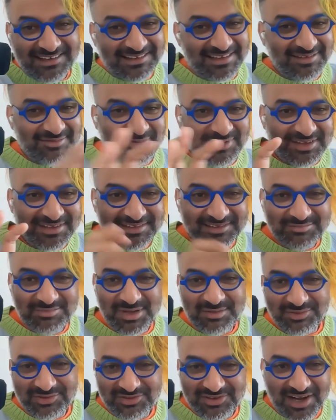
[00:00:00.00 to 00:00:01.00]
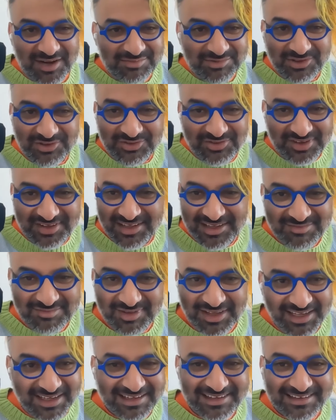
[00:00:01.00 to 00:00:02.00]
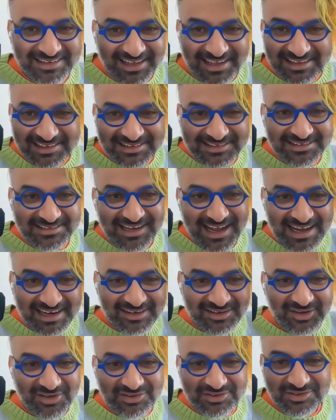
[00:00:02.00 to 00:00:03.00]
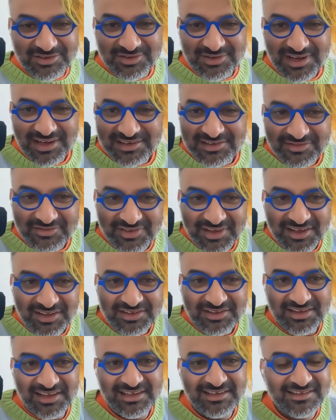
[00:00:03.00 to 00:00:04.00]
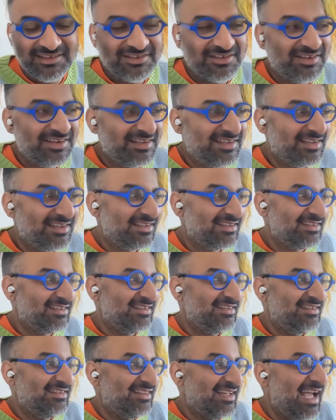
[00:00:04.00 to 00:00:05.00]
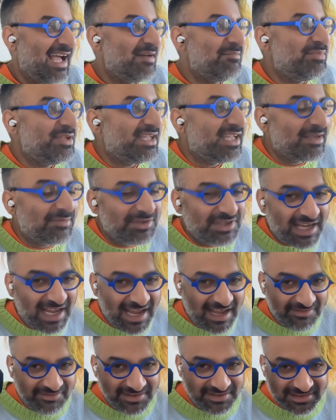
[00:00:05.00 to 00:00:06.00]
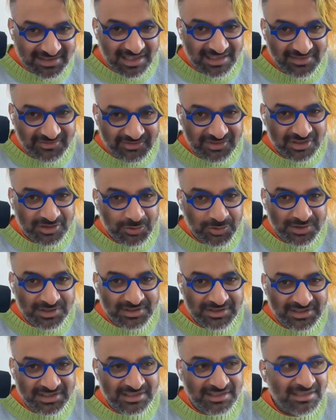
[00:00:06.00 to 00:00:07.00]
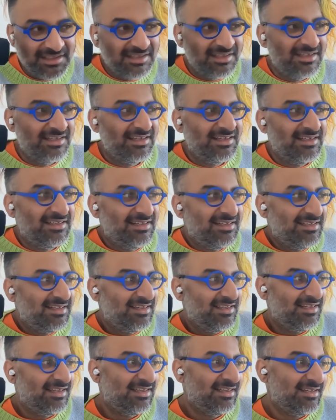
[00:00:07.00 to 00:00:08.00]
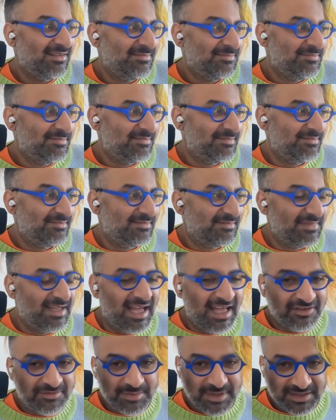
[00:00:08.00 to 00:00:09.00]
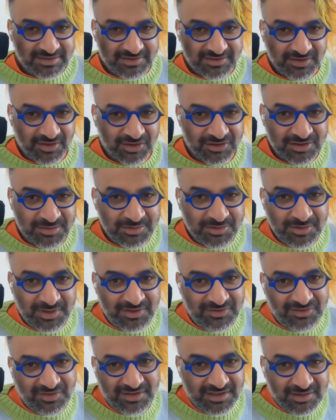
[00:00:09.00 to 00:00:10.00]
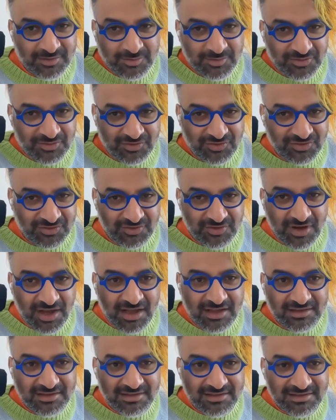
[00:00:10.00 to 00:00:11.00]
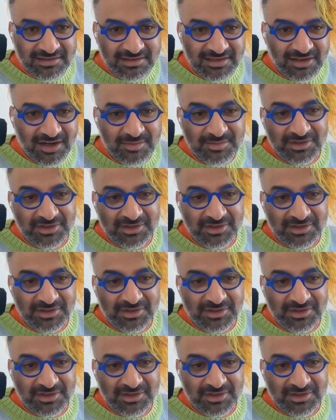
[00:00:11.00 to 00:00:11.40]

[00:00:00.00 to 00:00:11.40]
And then once people stopped using them, like that stack also kind of fell. And so I think being able to have this kind of liquidity aspect to RWAs, I think, was just not there.